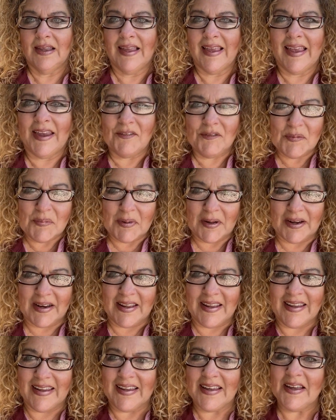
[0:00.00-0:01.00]
Hey
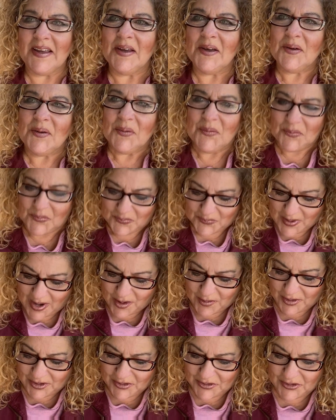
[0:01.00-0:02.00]
everybody, how
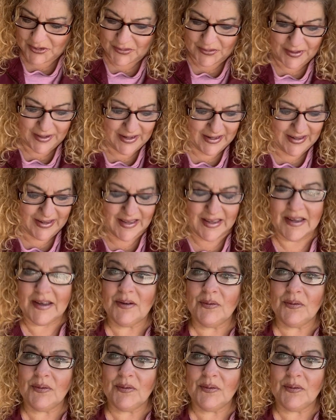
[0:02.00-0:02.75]
are you doing?